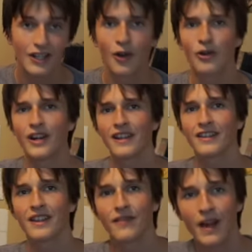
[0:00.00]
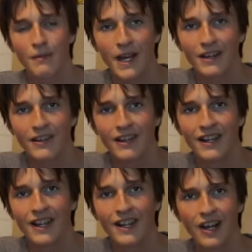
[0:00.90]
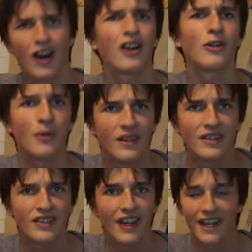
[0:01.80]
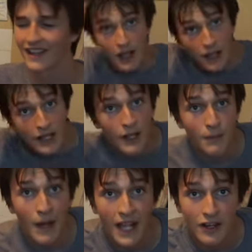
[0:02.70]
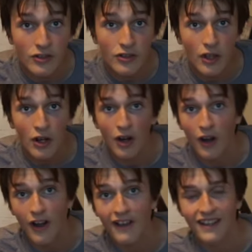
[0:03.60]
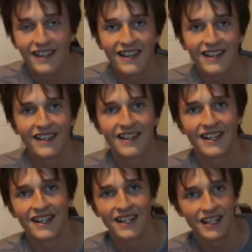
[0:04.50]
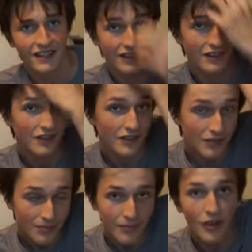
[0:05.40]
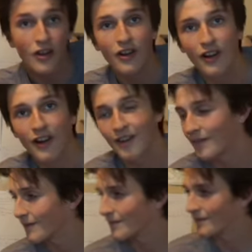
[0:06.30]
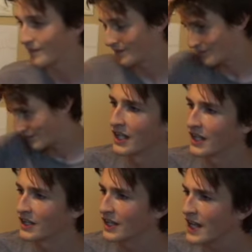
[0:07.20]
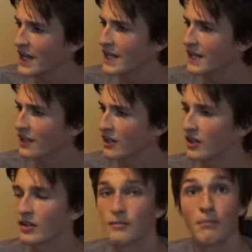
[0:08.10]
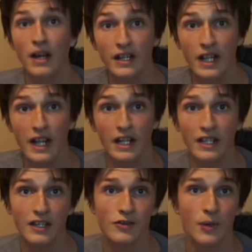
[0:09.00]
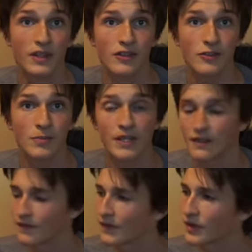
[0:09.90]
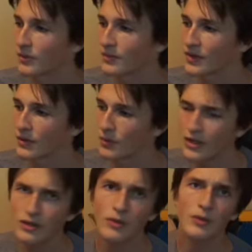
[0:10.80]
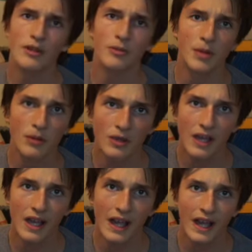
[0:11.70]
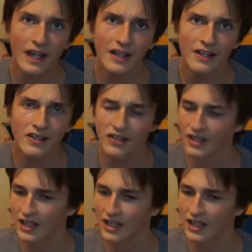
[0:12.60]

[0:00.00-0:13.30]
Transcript: or anything of that matter, on a Wednesday. My hair's long. It looks long. Today, on Monday, is when this is being filmed, we are going to be looking at